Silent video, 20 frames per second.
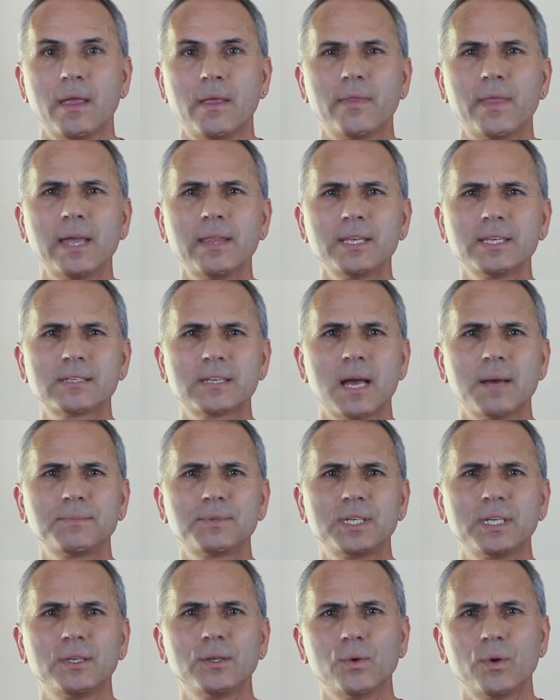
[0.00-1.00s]
That is
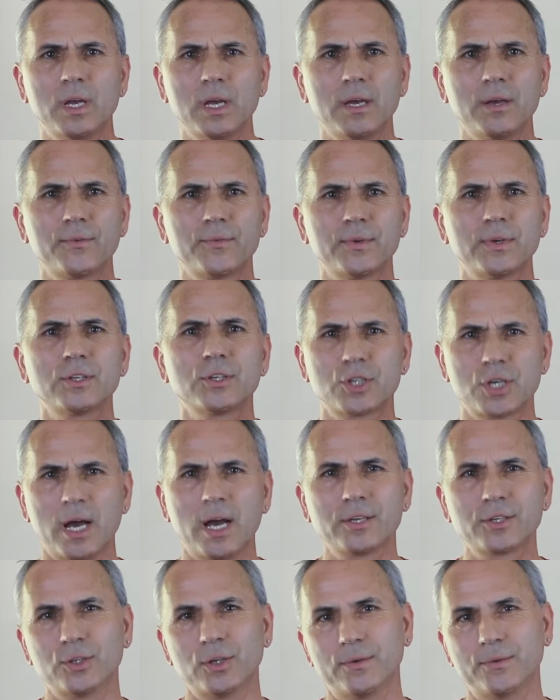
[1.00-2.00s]
something you have
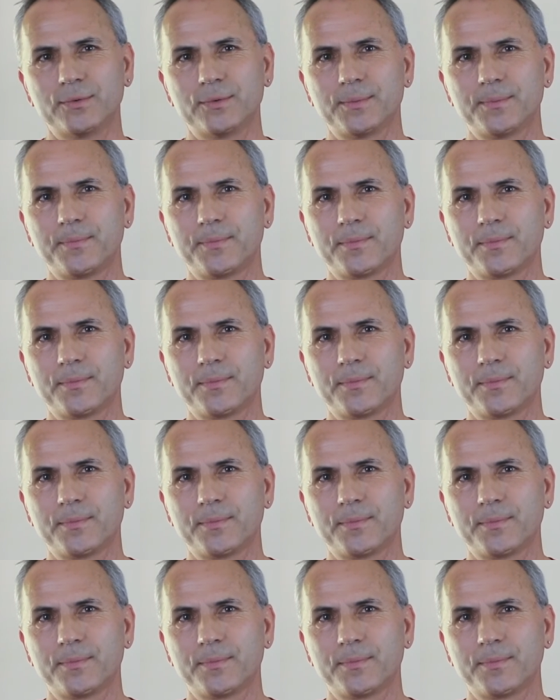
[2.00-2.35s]
charge of.